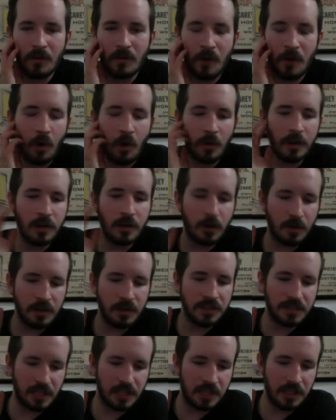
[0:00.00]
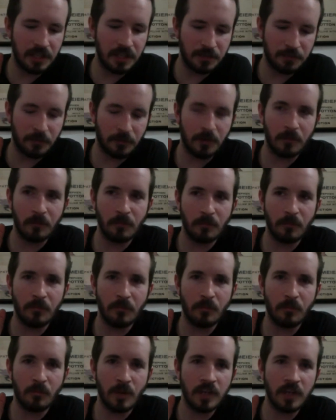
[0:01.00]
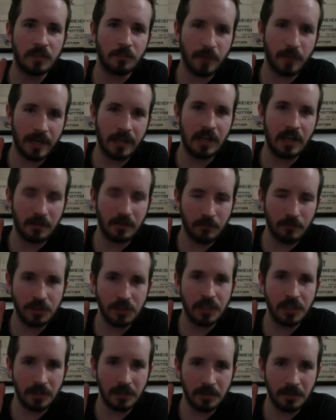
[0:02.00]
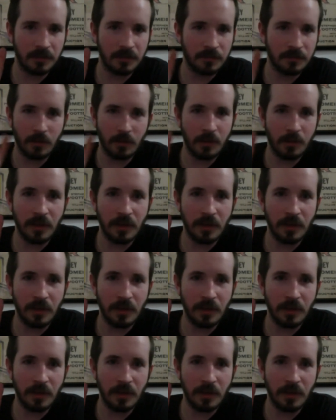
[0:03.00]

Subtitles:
All we know is that he's from West by God, Virginia. That's all we know.